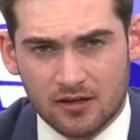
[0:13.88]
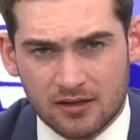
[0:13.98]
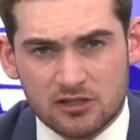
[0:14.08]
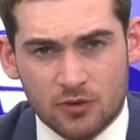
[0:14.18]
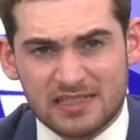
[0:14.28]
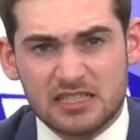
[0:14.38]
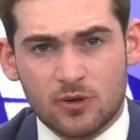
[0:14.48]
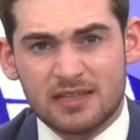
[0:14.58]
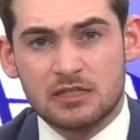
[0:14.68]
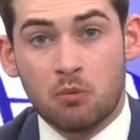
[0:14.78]
In twenty
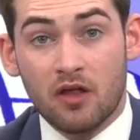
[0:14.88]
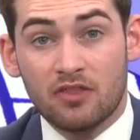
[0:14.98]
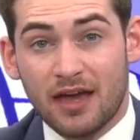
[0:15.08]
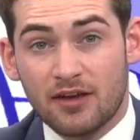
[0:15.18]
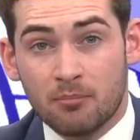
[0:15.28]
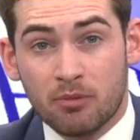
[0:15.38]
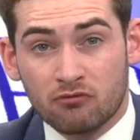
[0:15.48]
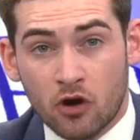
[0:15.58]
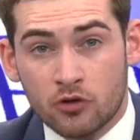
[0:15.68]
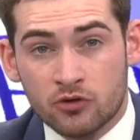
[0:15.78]
twenty-one, that number
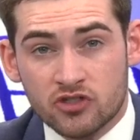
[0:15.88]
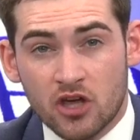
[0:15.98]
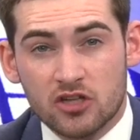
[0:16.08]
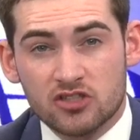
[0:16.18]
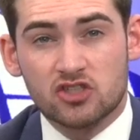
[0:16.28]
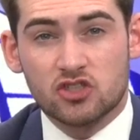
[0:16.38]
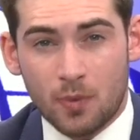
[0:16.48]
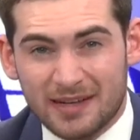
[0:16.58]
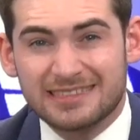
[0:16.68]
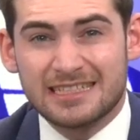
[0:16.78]
rose to
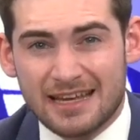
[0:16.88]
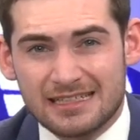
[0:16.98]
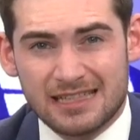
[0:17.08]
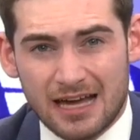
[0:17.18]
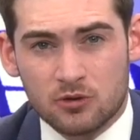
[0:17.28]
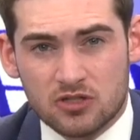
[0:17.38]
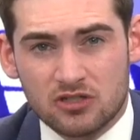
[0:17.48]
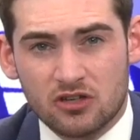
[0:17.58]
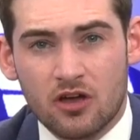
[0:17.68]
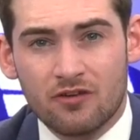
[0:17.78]
twenty-eight thousand